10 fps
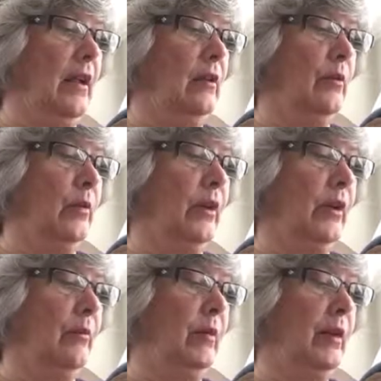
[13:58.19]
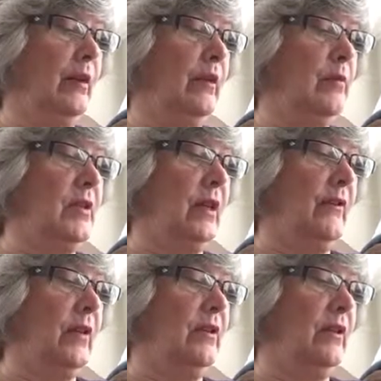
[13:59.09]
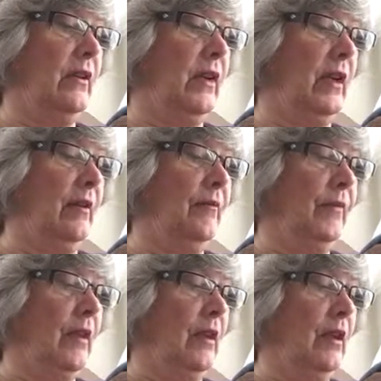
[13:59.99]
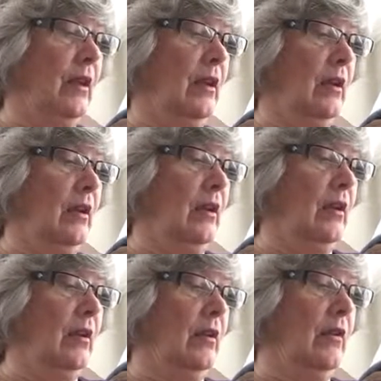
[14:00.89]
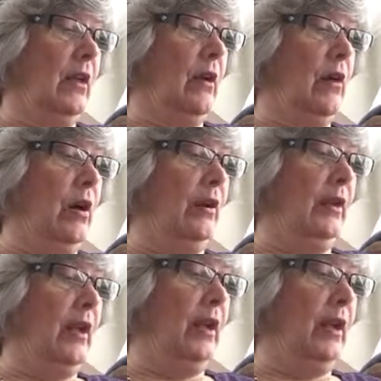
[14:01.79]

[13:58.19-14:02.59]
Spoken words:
and the poor committeth himself unto thee. Thou art the